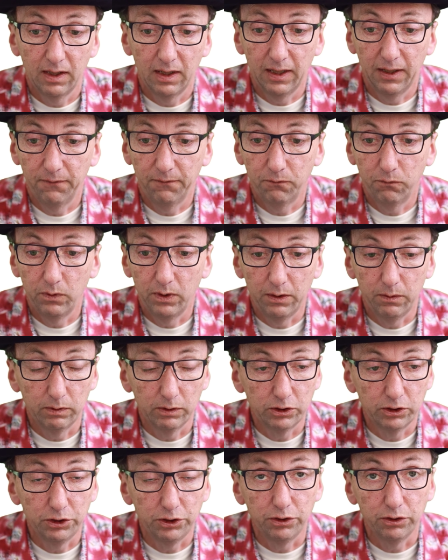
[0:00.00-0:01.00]
If we
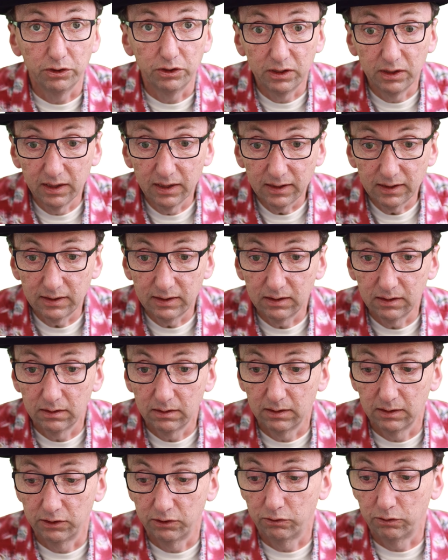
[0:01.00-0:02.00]
were to use this
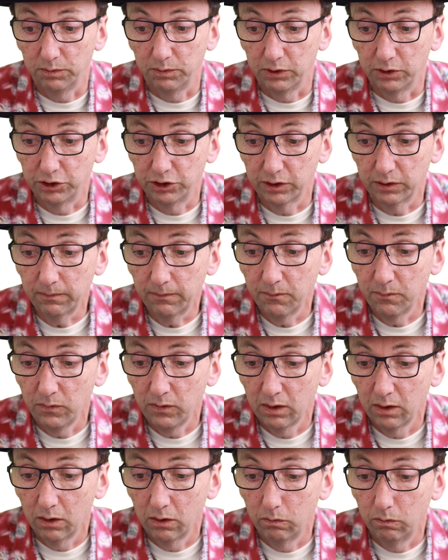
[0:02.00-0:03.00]
distribution,
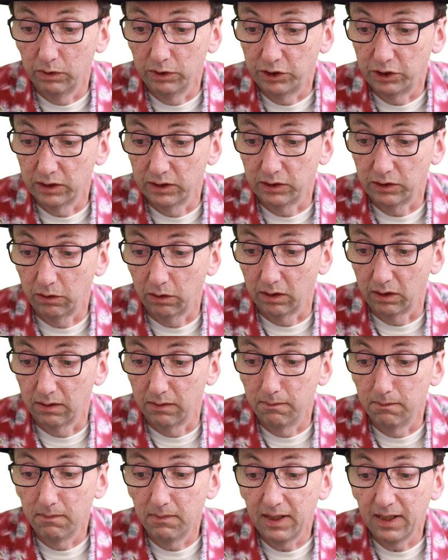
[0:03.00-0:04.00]
which has got
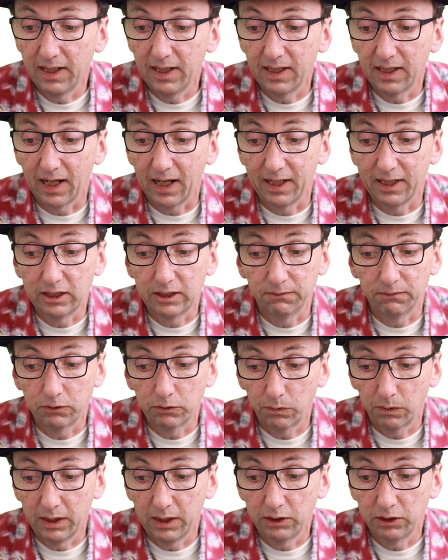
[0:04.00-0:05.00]
a mean age of
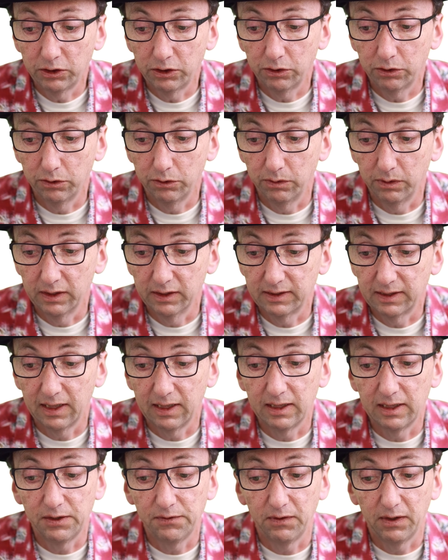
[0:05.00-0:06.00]
22 and a
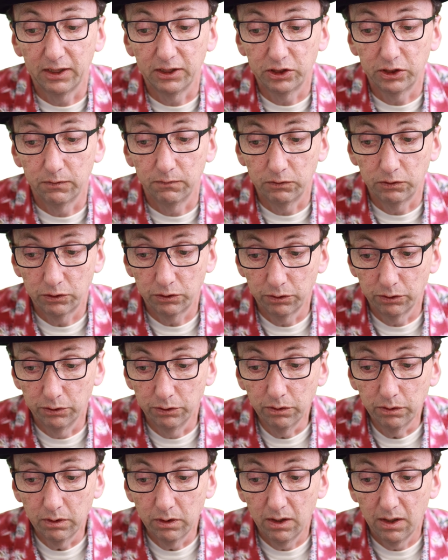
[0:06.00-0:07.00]
standard deviation of
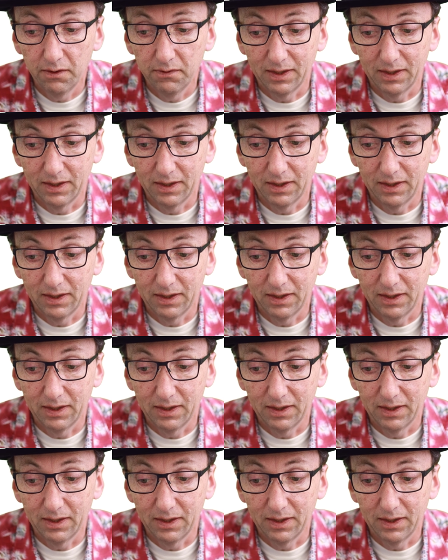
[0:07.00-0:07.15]
2.